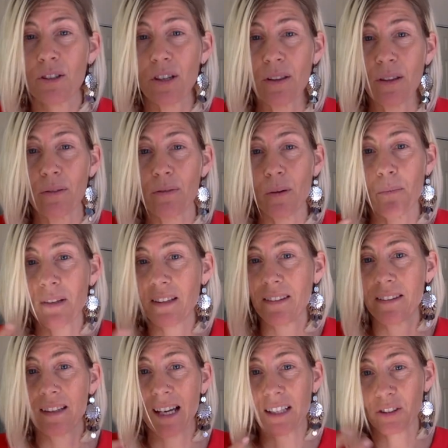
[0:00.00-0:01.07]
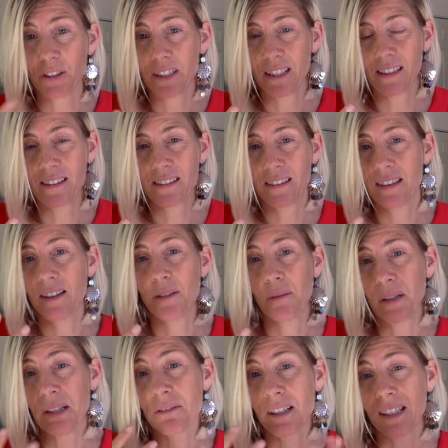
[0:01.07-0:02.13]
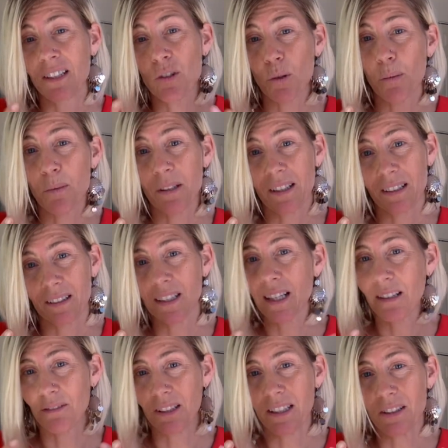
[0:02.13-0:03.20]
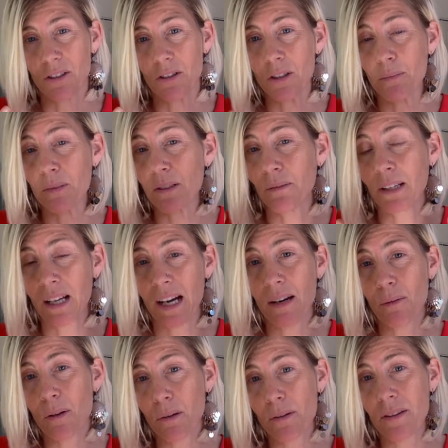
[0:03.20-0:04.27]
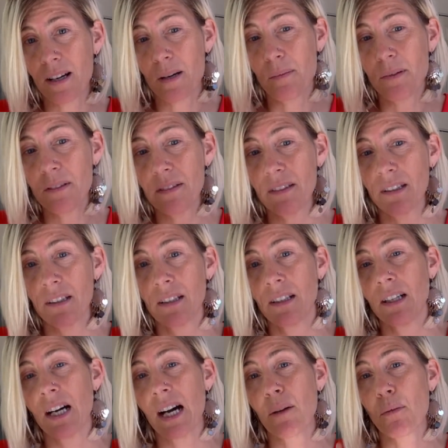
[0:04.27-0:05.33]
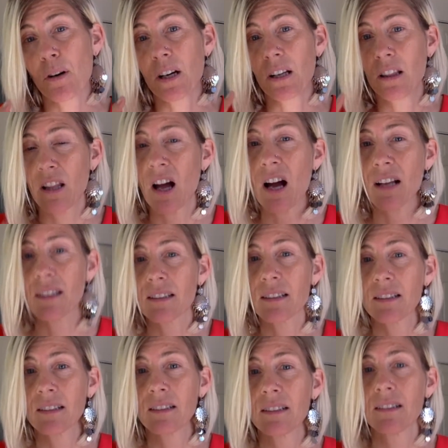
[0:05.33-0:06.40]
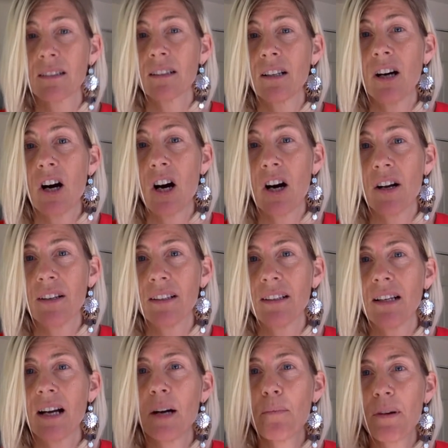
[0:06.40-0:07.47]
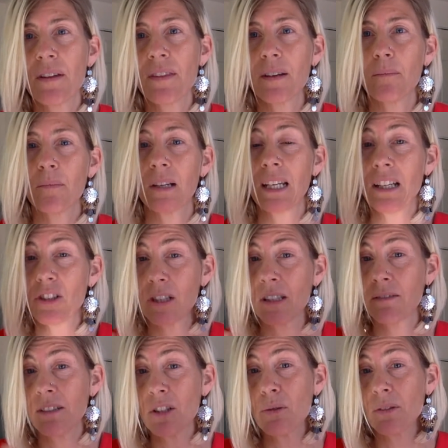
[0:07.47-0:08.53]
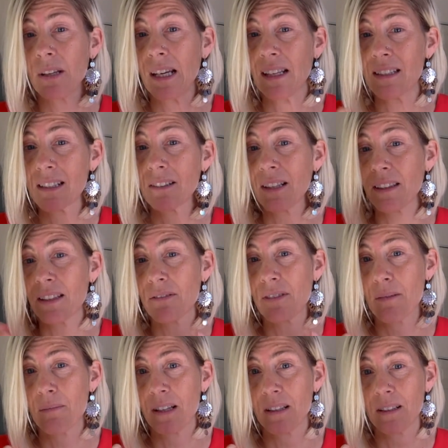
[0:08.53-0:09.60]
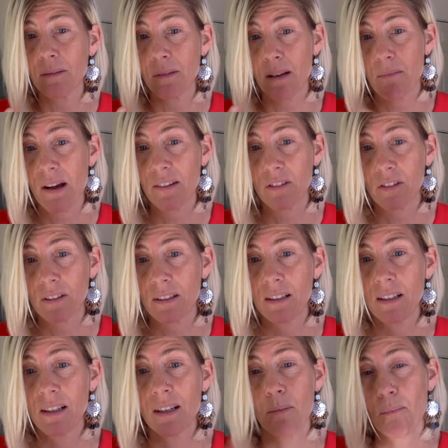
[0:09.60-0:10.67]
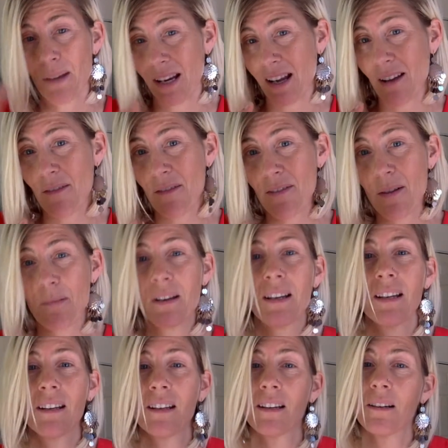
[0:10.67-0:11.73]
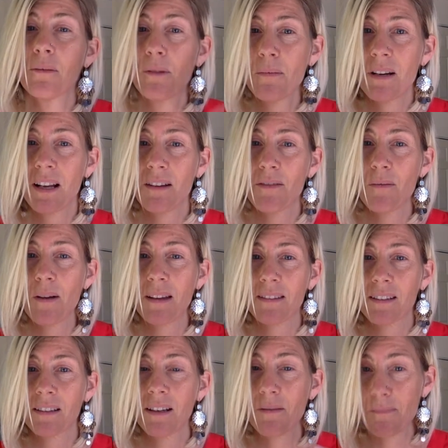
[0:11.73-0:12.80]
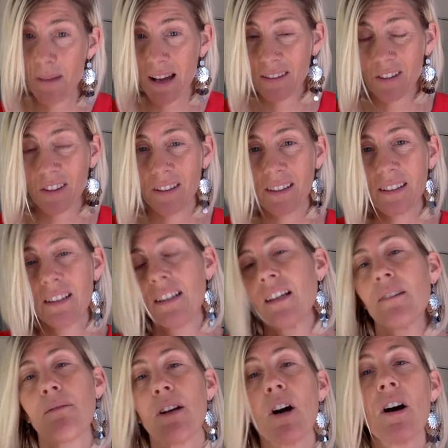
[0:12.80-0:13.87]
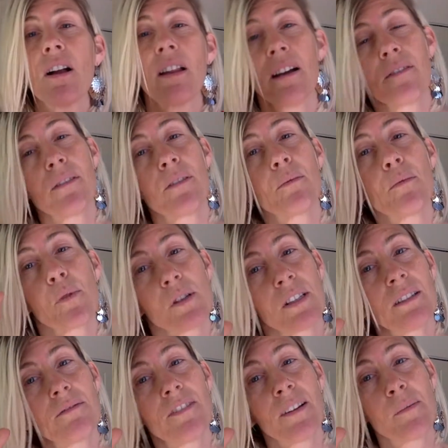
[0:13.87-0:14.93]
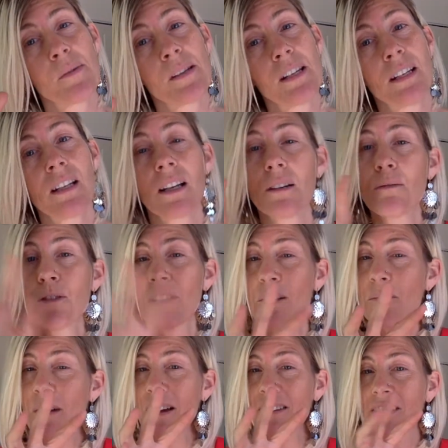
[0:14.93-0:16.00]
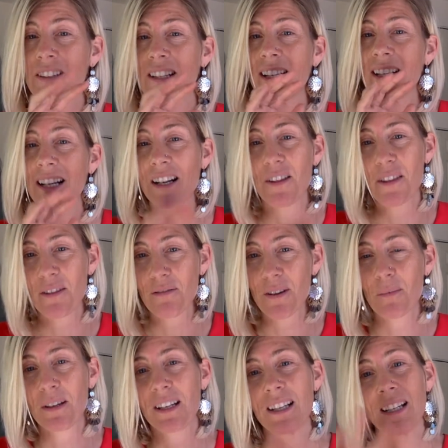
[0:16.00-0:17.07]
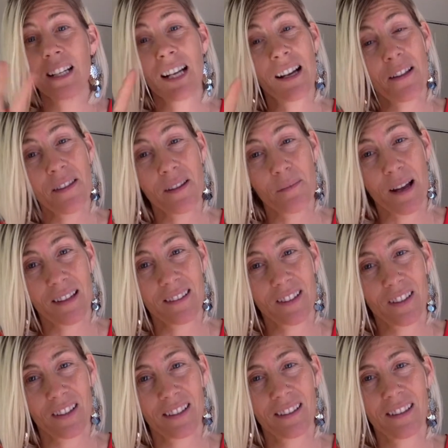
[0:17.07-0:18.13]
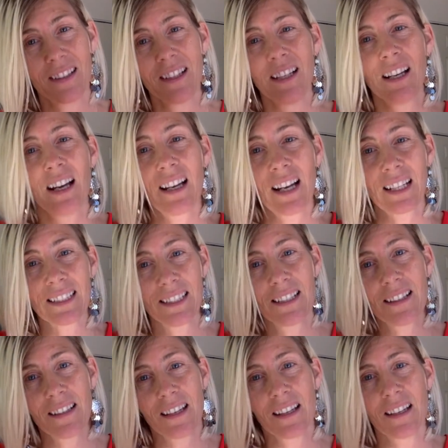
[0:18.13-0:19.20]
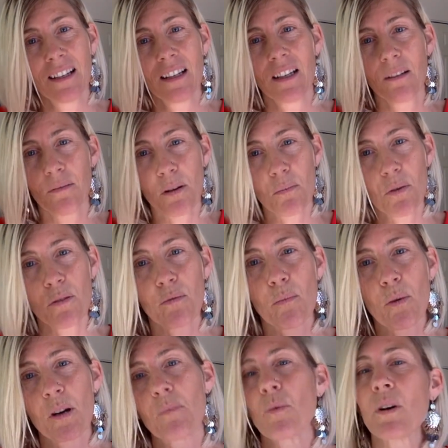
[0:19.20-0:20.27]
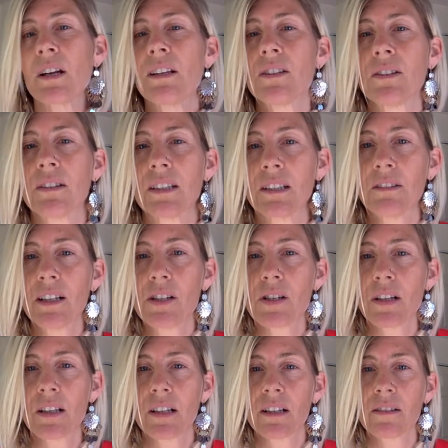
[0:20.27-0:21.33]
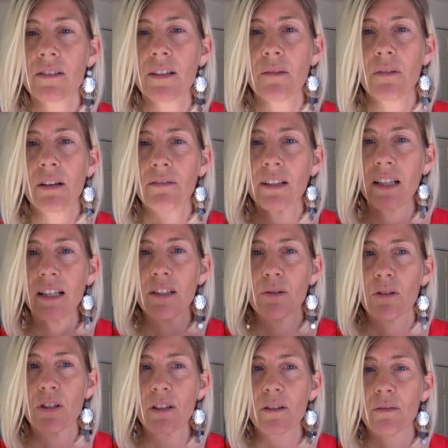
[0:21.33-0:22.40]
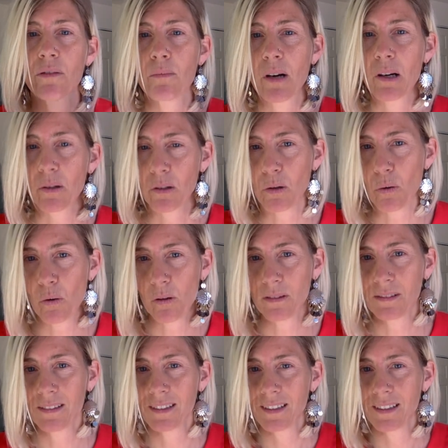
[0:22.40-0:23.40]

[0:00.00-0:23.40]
other from these energies, we run in trouble in relationships. So when I work with couples, I work a lot on helping them each individually integrate the feminine and masculine. Men have a feminine, women have a masculine. We all have a wounded feminine and a wounded masculine, and a healthy feminine and a healthy masculine. And ideally, we move more and more into integration so that we relate to each other from our whole.